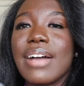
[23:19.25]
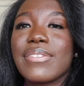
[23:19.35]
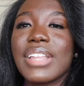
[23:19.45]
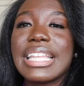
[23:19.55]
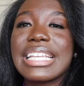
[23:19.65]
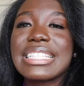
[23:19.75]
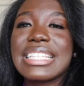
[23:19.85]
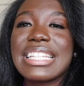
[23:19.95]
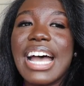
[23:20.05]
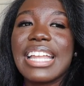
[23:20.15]
I feel like this
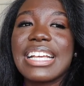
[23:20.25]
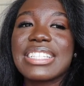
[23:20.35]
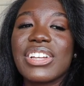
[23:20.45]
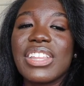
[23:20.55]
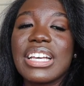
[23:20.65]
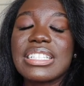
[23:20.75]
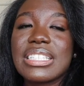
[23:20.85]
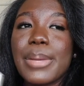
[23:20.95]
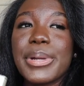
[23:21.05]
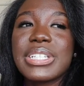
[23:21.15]
is not necessarily a
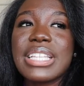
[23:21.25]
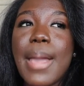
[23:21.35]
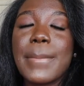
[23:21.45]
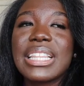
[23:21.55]
summer scent,